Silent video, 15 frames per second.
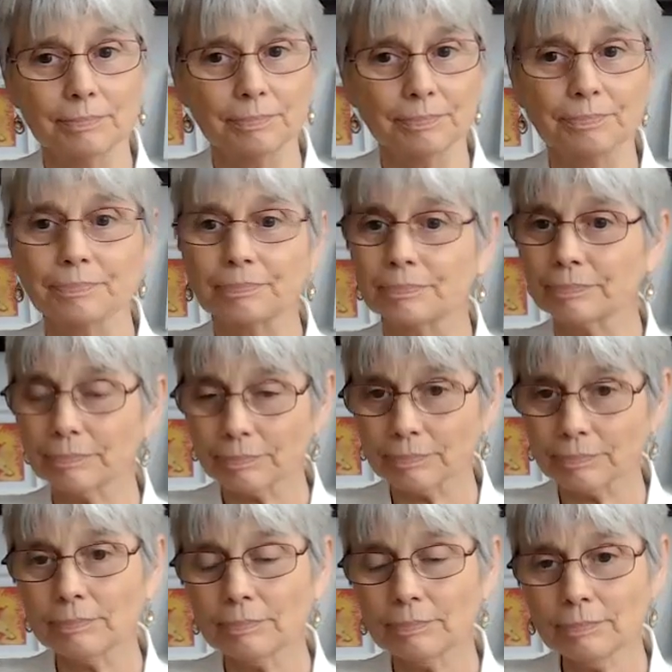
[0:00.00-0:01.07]

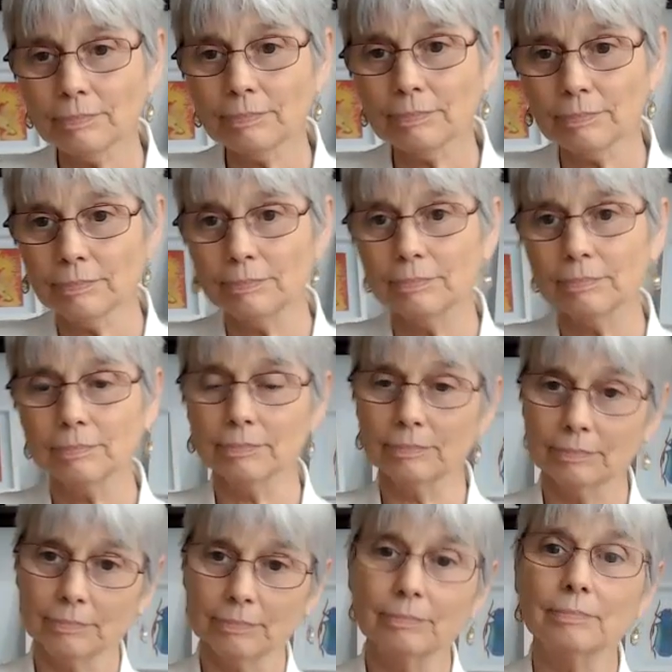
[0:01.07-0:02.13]

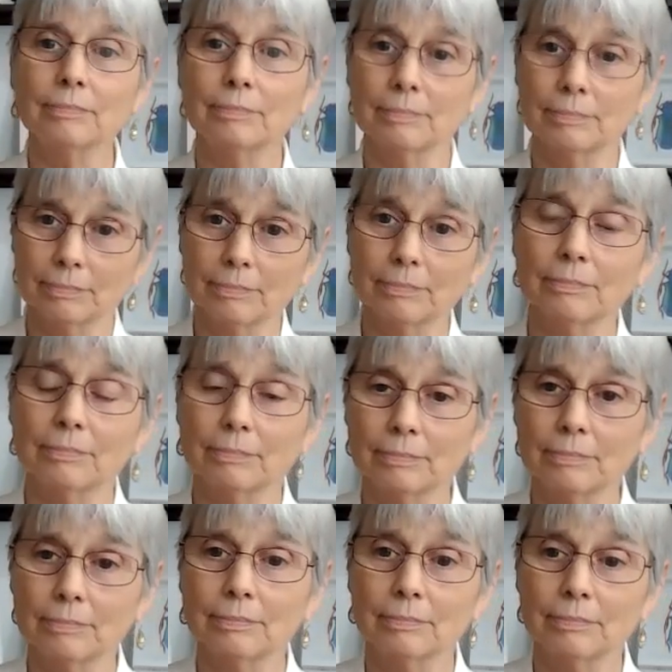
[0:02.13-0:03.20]

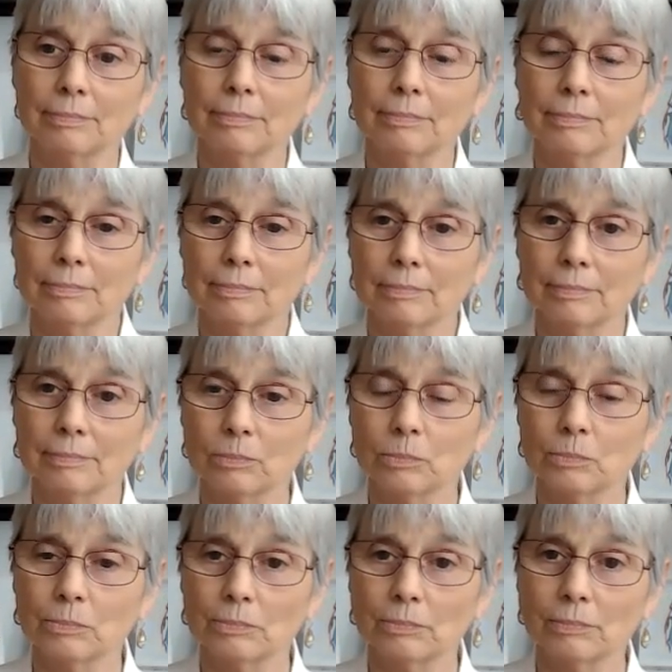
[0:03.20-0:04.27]

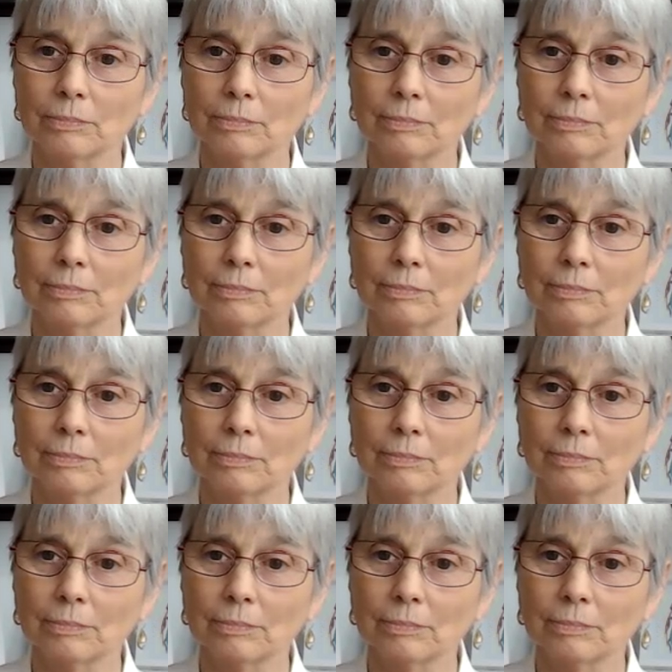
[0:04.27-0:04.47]
[no speech]